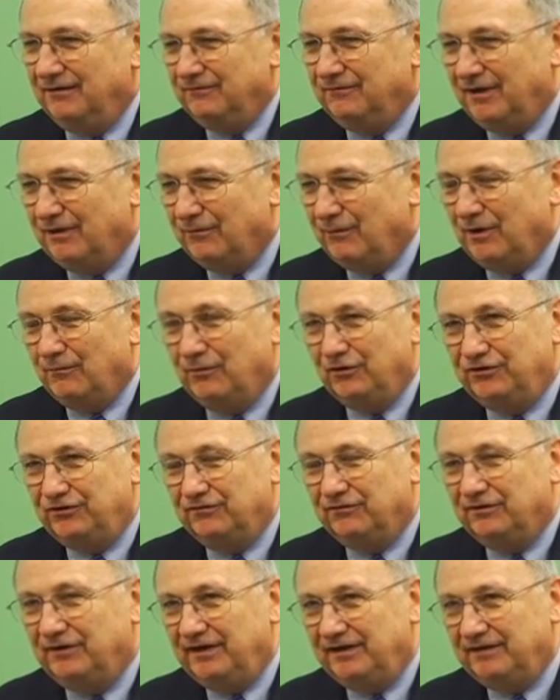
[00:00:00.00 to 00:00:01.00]
Well, what we're
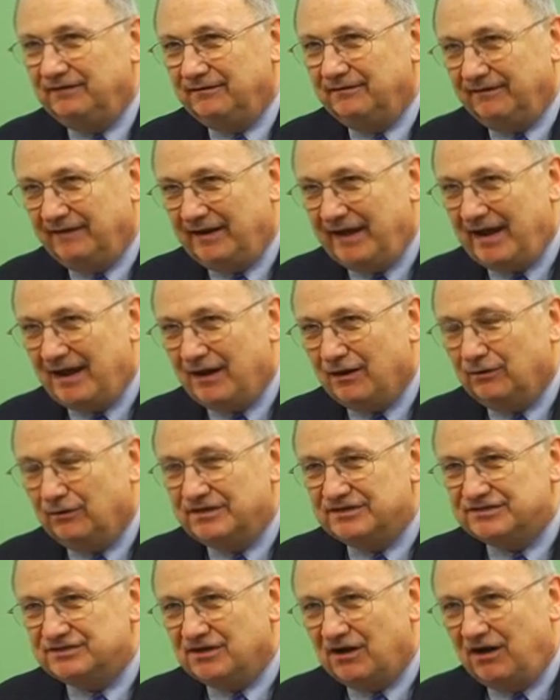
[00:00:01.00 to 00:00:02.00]
doing now
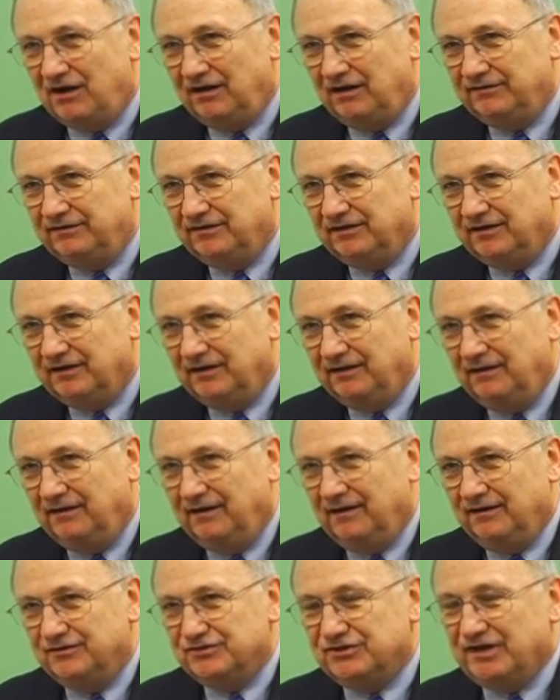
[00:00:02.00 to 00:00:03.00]
is starting to
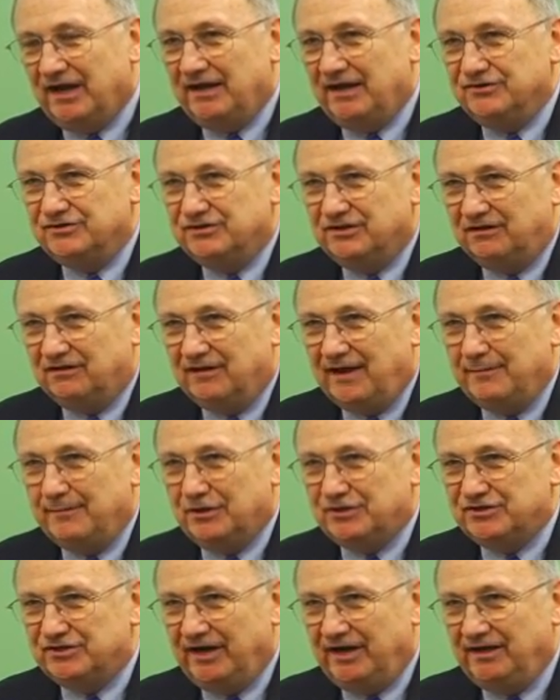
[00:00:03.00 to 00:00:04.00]
change the
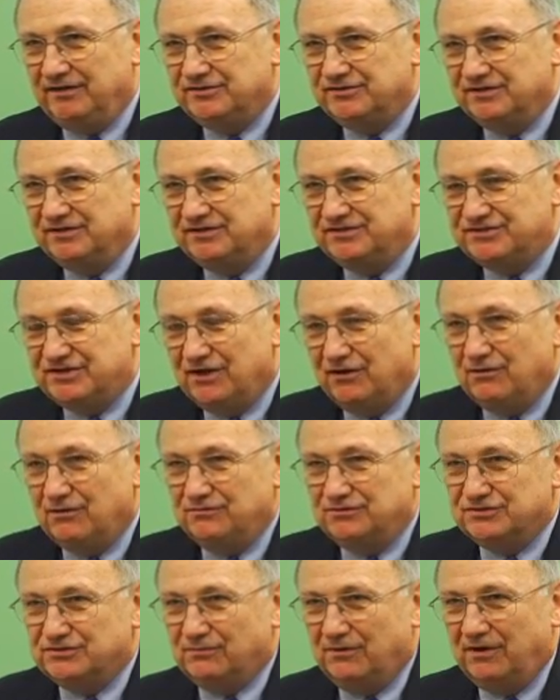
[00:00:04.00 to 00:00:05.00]
climate, change the
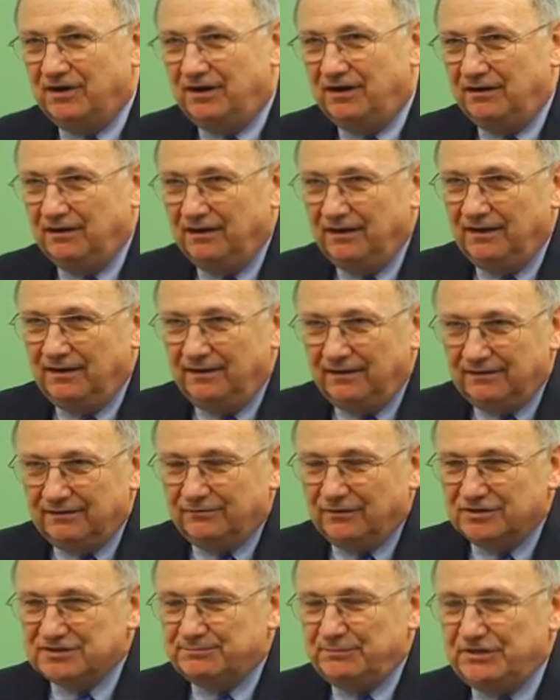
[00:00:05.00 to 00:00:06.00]
zones where
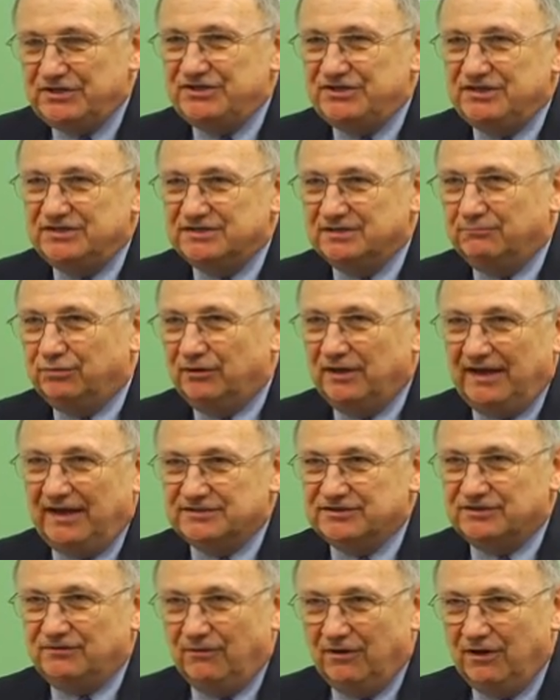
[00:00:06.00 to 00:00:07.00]
where species and
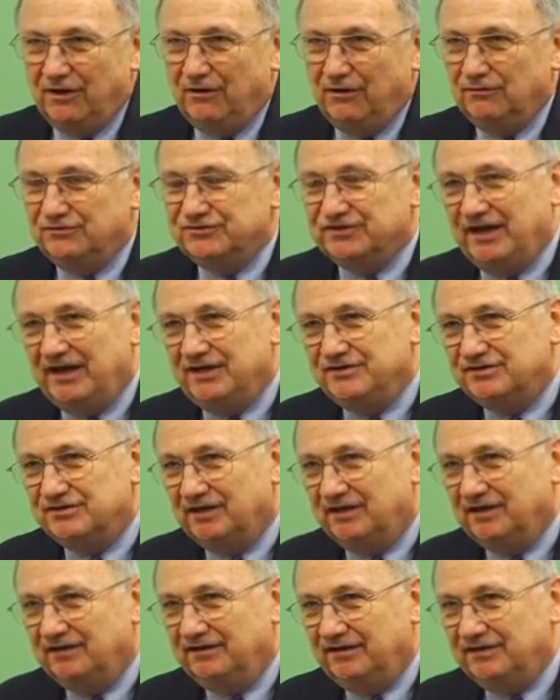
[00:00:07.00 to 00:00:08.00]
plants grow, change
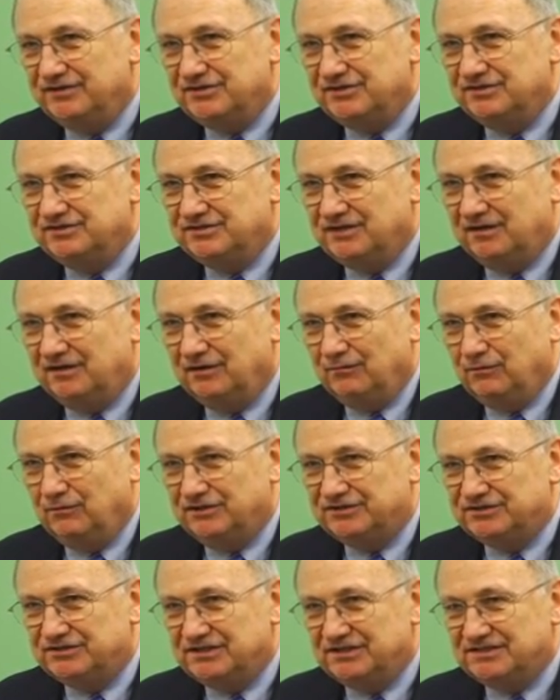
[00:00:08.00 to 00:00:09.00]
the conditions under
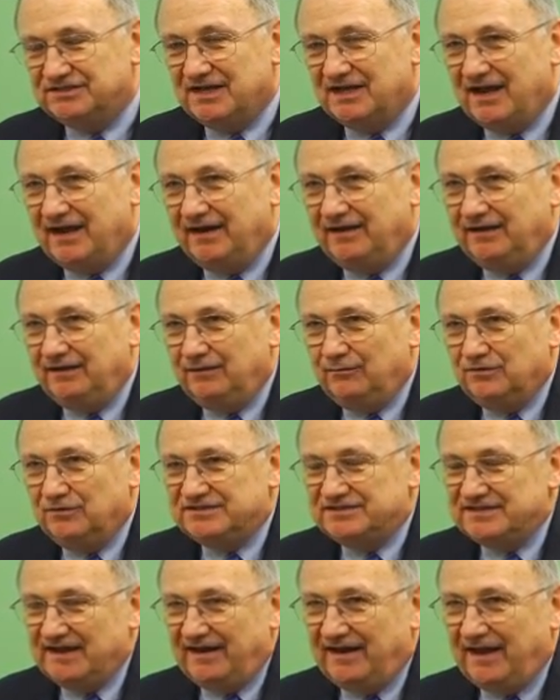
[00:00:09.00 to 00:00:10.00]
which society
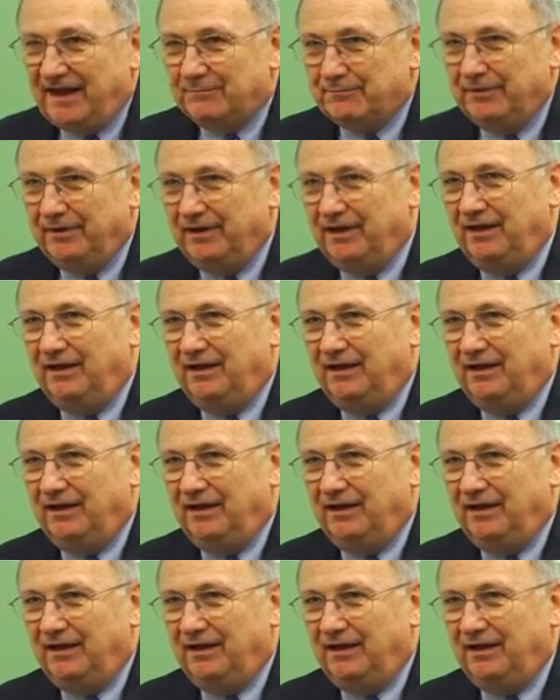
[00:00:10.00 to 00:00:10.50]
was set up.